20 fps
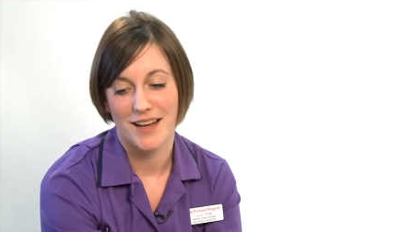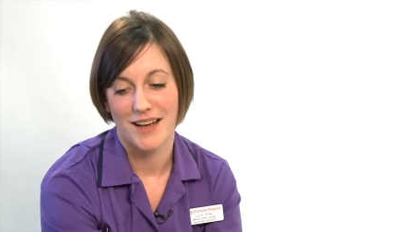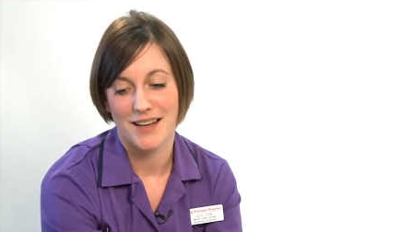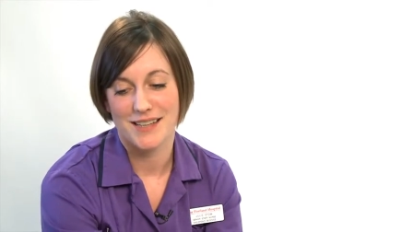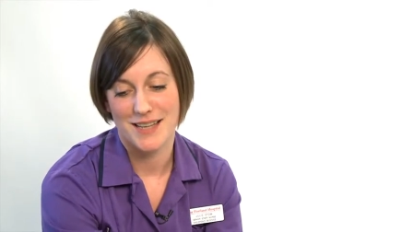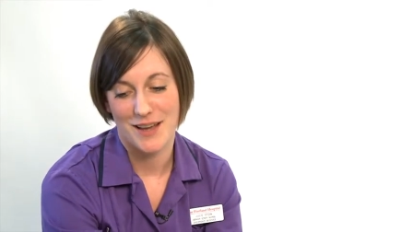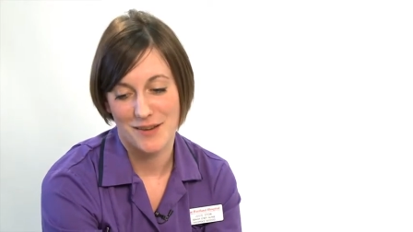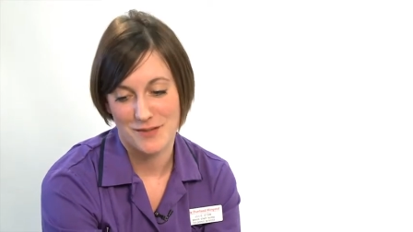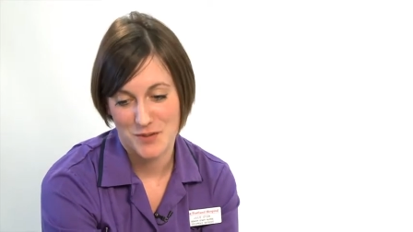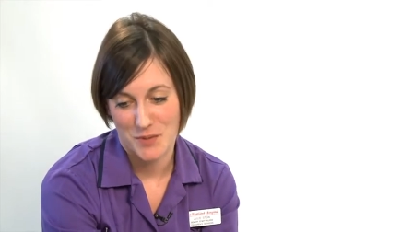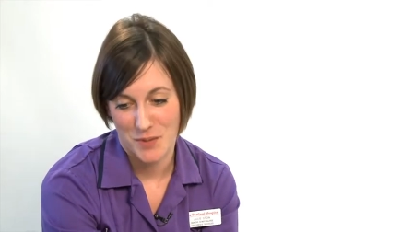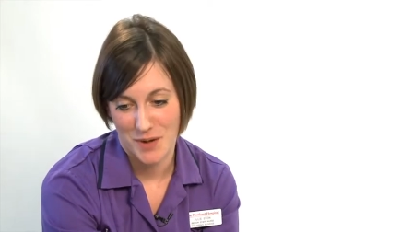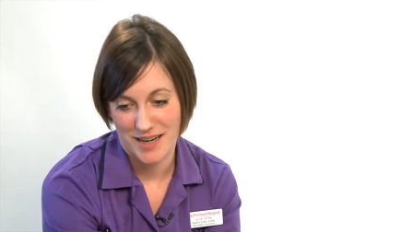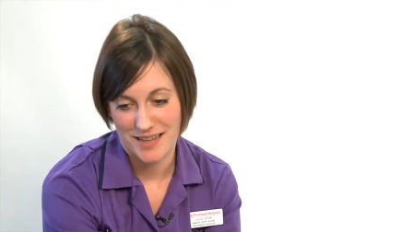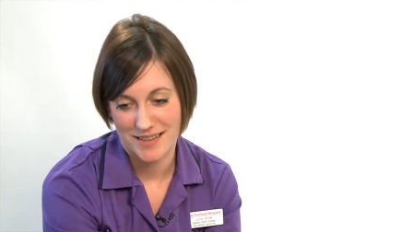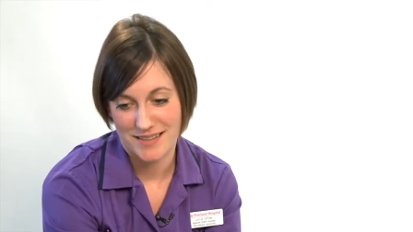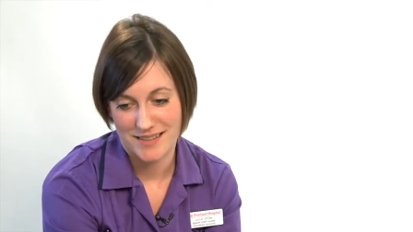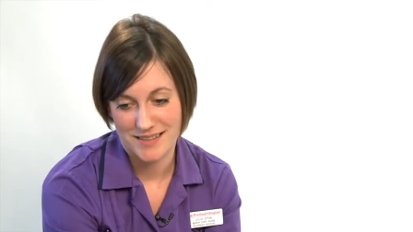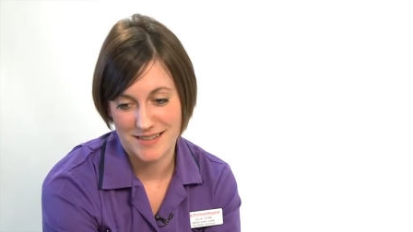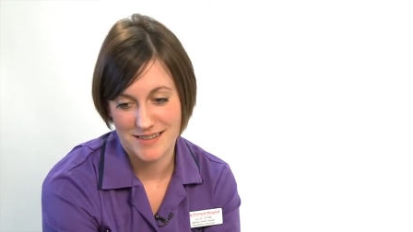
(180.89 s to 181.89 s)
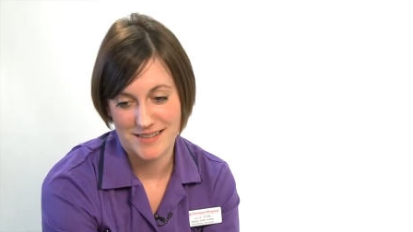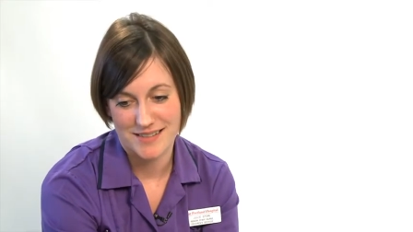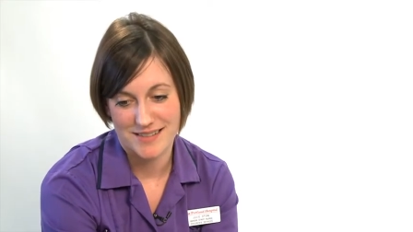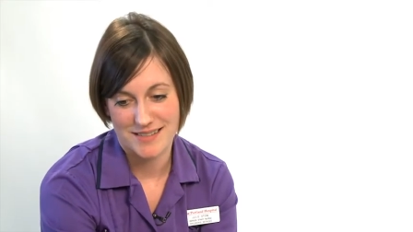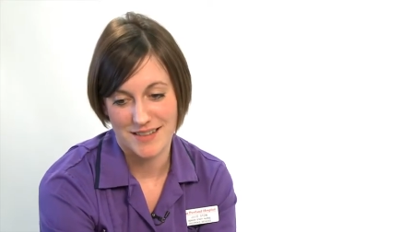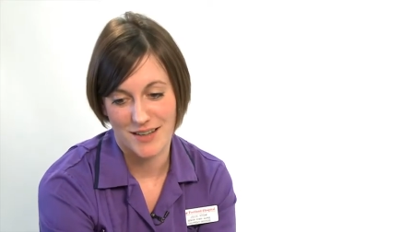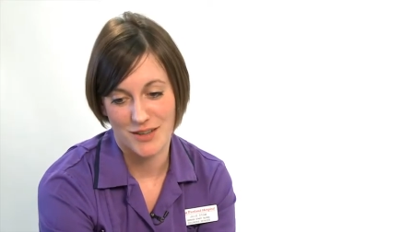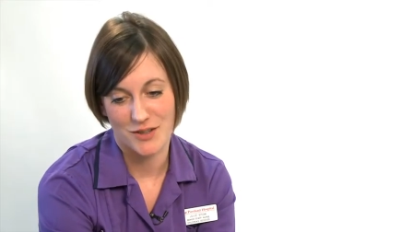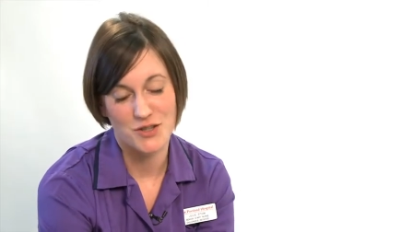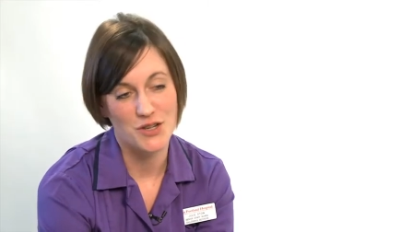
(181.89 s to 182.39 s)
a set of twins,
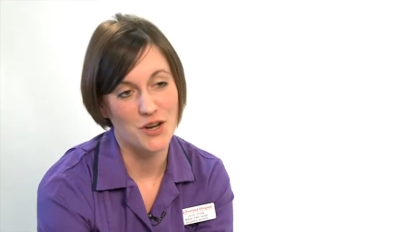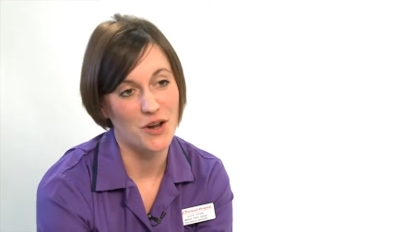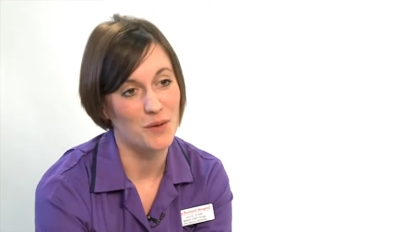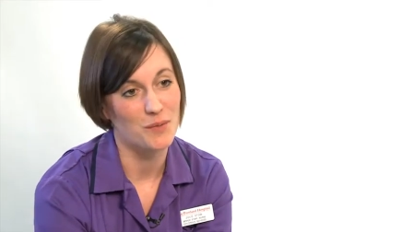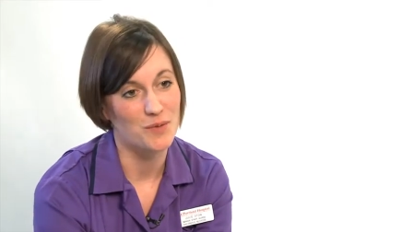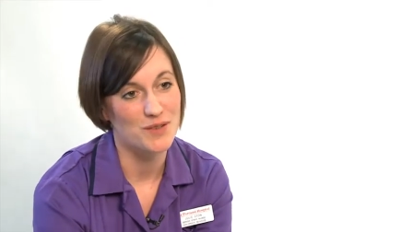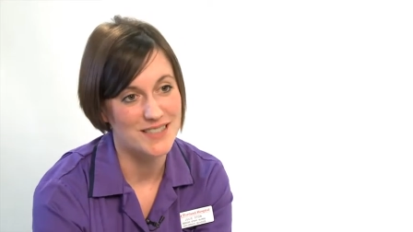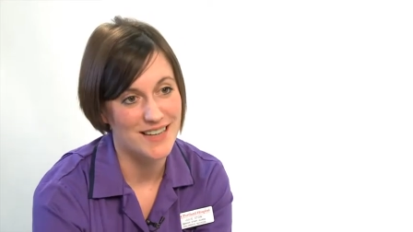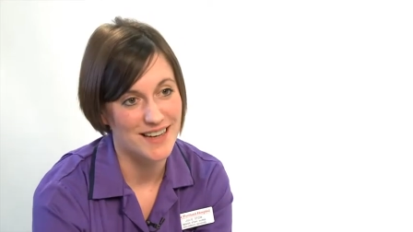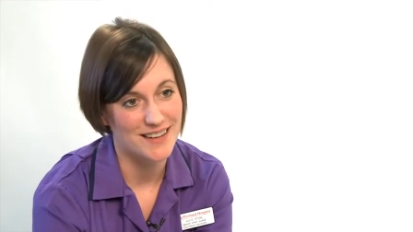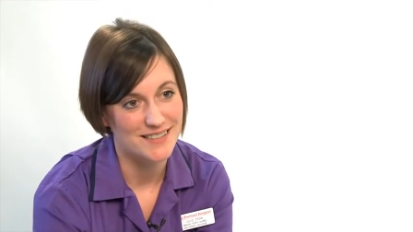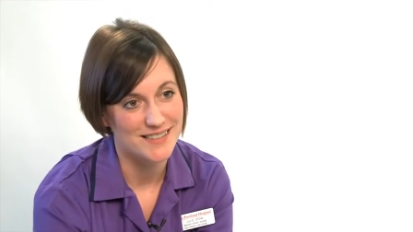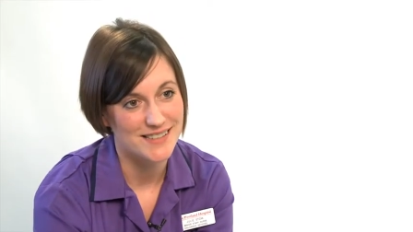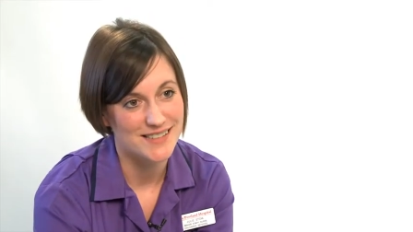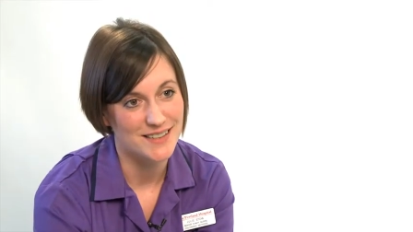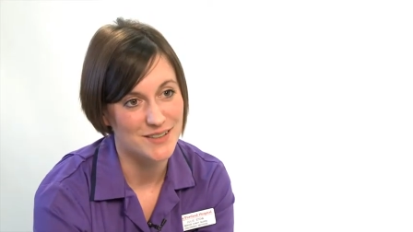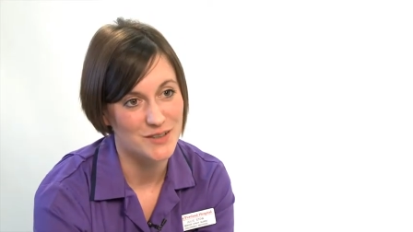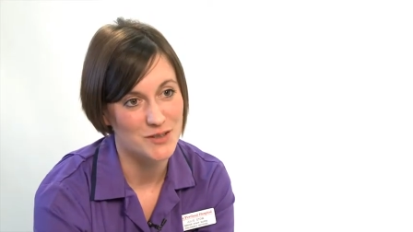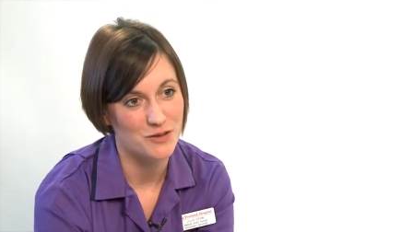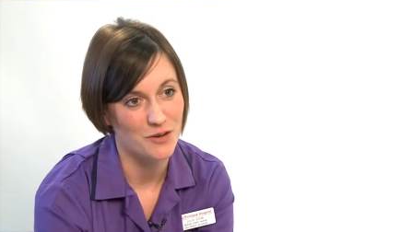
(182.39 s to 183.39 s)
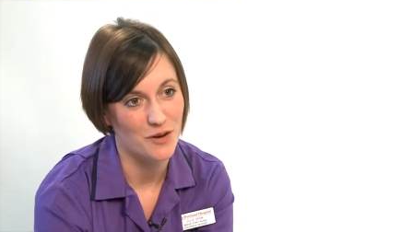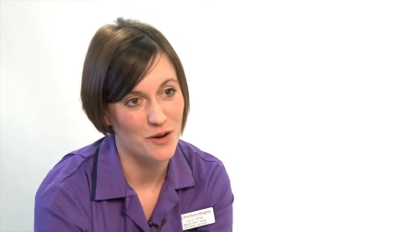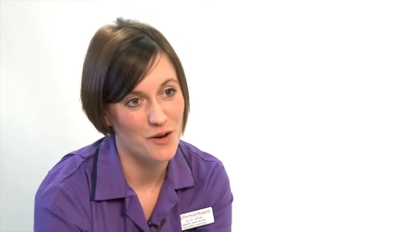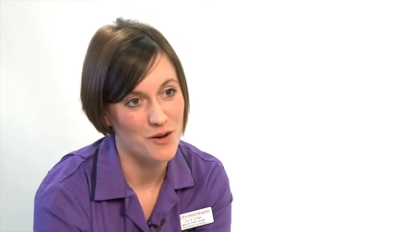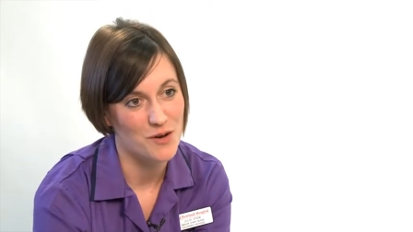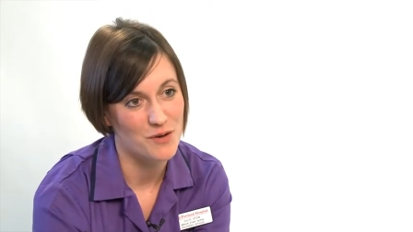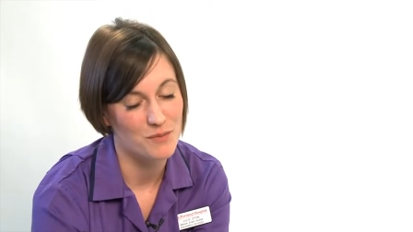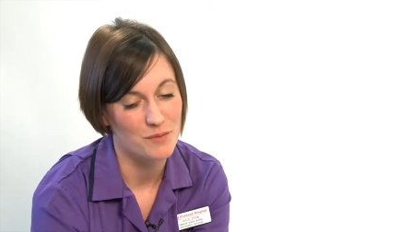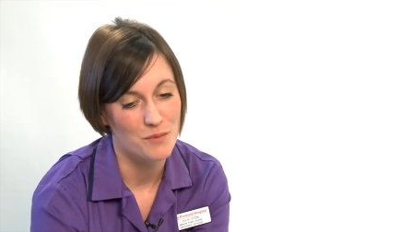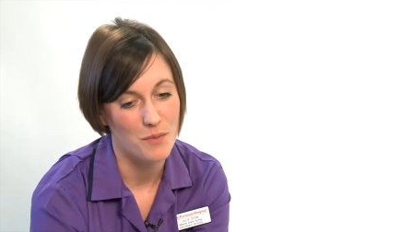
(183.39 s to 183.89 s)
a child with Down
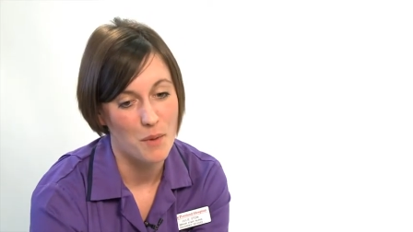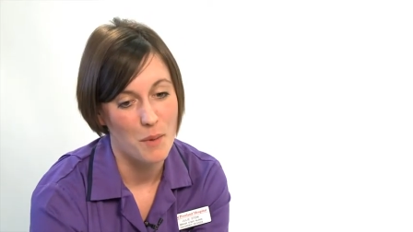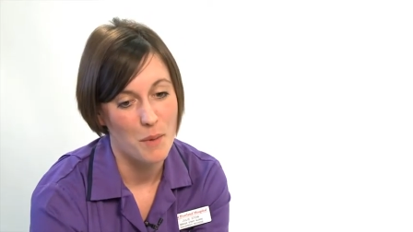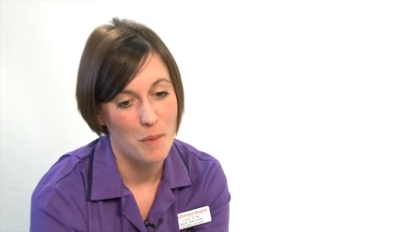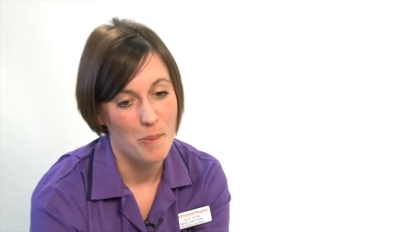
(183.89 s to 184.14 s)
syndrome.